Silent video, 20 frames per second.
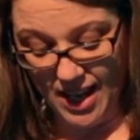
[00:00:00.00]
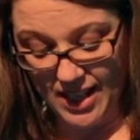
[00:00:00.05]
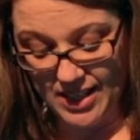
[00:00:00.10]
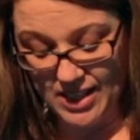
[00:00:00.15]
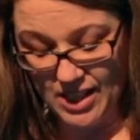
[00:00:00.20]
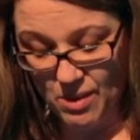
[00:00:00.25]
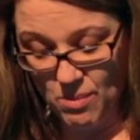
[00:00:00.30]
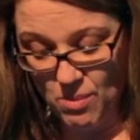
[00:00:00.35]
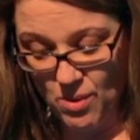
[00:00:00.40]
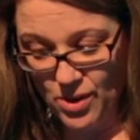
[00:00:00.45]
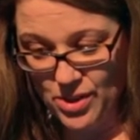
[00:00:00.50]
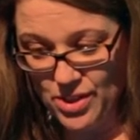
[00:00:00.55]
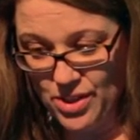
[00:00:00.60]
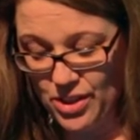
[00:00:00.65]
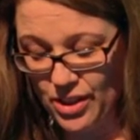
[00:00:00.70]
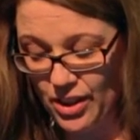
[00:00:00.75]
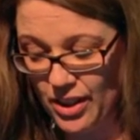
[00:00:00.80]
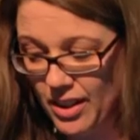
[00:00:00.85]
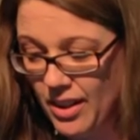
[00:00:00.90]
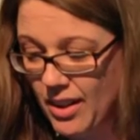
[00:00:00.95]
And I
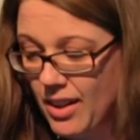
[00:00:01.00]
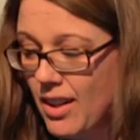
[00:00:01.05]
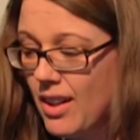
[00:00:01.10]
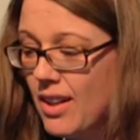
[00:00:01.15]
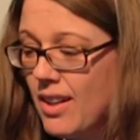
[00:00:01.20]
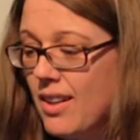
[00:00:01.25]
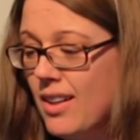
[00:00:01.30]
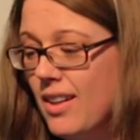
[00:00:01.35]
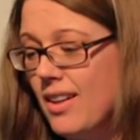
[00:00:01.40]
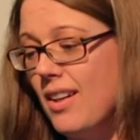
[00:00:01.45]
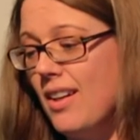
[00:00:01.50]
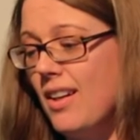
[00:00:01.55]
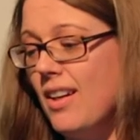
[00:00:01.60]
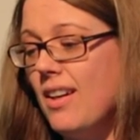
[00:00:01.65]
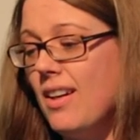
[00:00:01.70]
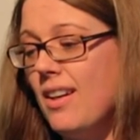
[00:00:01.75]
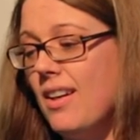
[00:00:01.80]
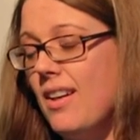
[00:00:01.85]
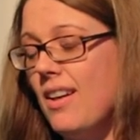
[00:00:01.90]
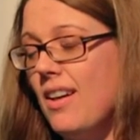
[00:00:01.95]
wonder
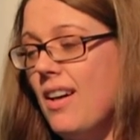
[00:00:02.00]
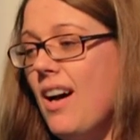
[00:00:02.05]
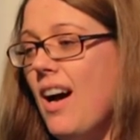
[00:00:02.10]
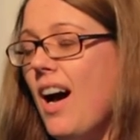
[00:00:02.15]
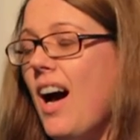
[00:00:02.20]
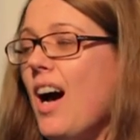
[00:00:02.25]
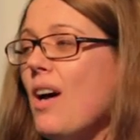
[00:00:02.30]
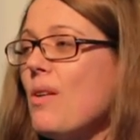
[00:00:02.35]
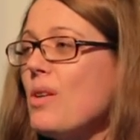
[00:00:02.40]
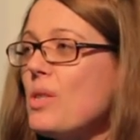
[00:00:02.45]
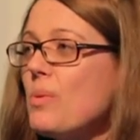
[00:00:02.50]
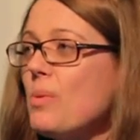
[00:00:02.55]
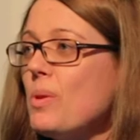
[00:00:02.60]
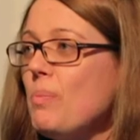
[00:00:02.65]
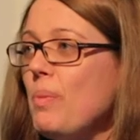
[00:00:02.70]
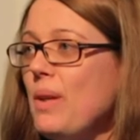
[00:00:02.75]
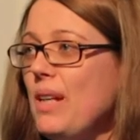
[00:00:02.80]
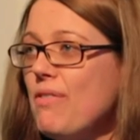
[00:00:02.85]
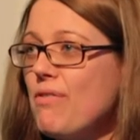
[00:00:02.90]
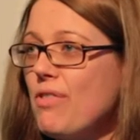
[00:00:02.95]
how it
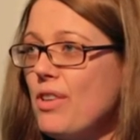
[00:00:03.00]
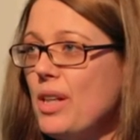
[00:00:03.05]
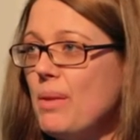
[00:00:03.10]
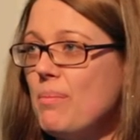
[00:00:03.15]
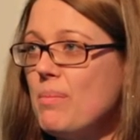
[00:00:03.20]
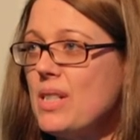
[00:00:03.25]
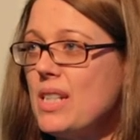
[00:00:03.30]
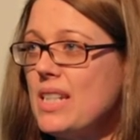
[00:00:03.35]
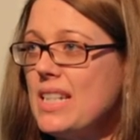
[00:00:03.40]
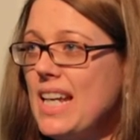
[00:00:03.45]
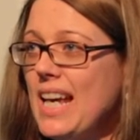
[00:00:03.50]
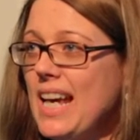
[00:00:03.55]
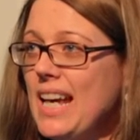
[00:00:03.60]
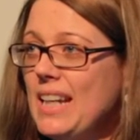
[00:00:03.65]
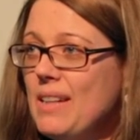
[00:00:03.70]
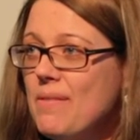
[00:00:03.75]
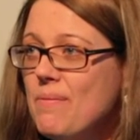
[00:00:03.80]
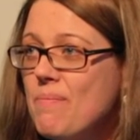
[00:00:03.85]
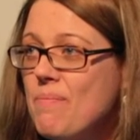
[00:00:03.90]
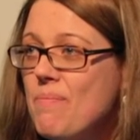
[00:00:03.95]
would be for him
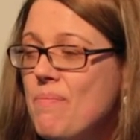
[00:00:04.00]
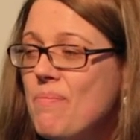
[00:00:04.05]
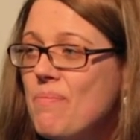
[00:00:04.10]
today.